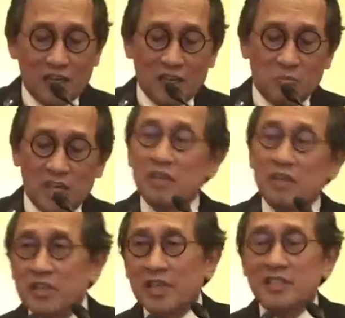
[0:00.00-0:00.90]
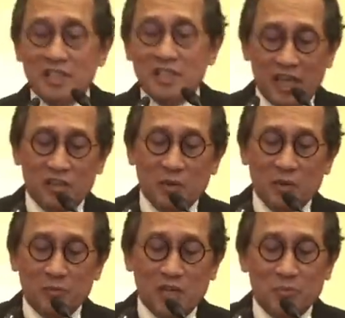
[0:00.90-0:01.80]
but even this has to be
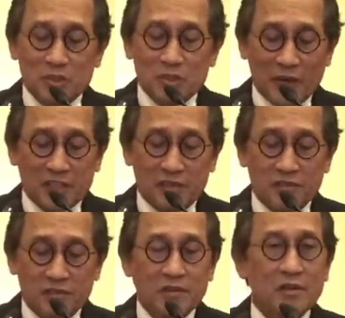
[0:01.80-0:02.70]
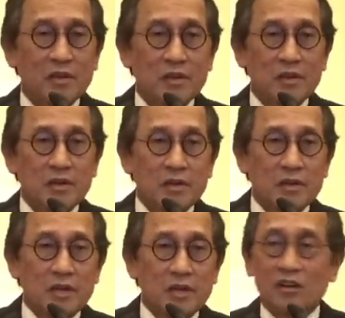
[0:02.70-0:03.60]
put in perspective.
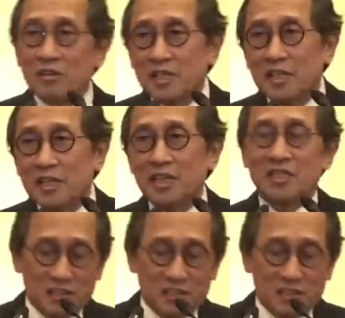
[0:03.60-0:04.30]
Now consider this.